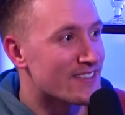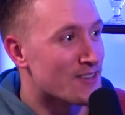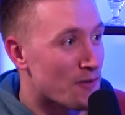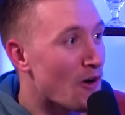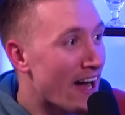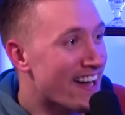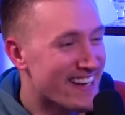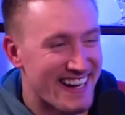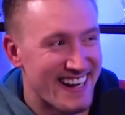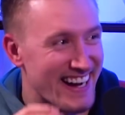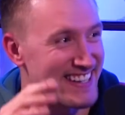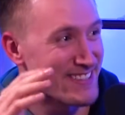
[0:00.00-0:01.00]
So what?
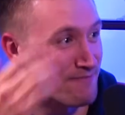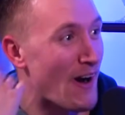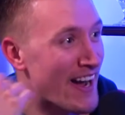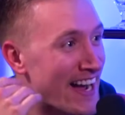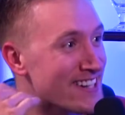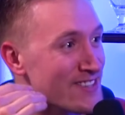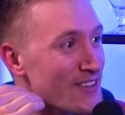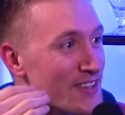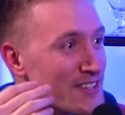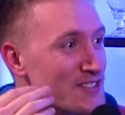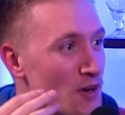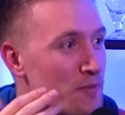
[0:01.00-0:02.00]
It's my head's on
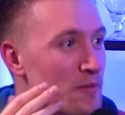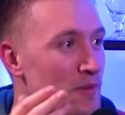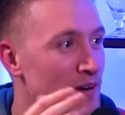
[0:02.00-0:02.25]
the chopping